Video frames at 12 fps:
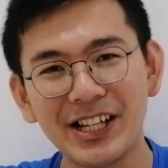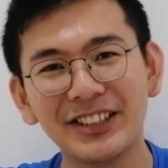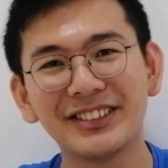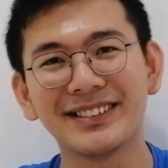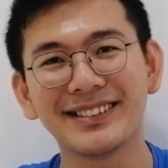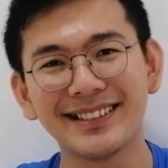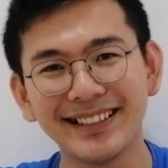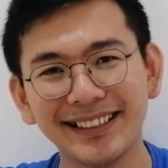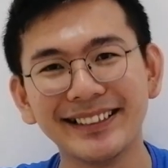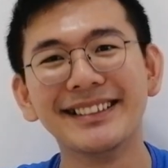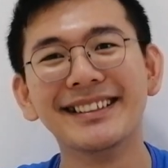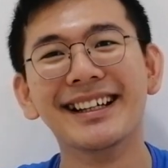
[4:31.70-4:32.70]

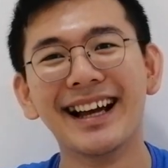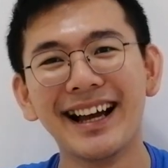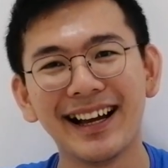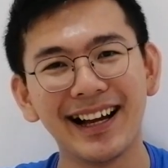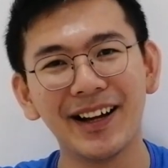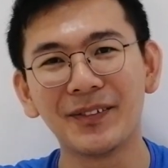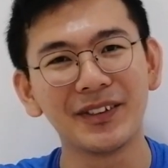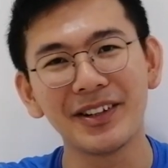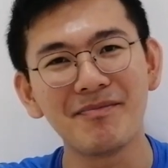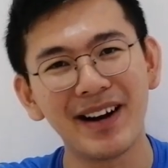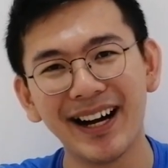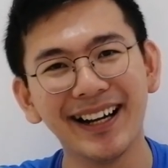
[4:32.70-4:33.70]
Interesting. I
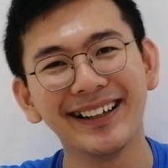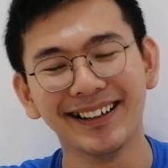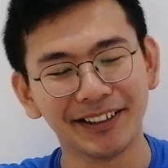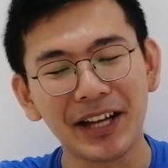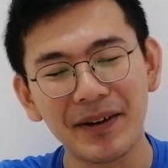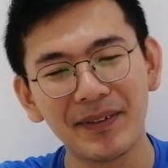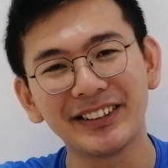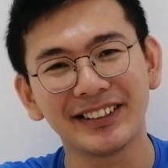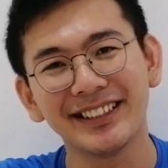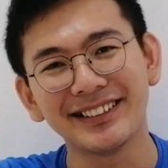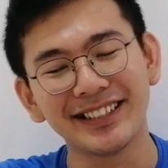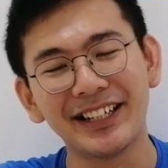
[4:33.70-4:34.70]
wouldn't buy a cabbage
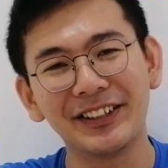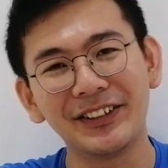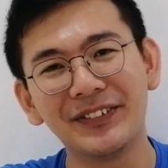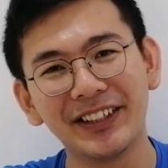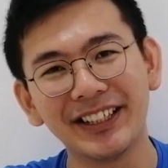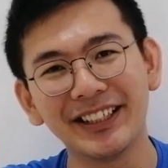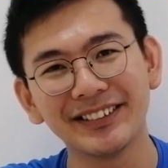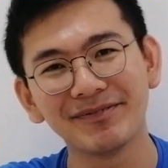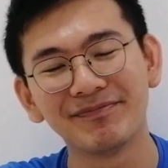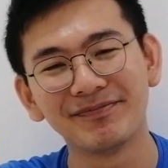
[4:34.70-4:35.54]
that is 19 ringgit.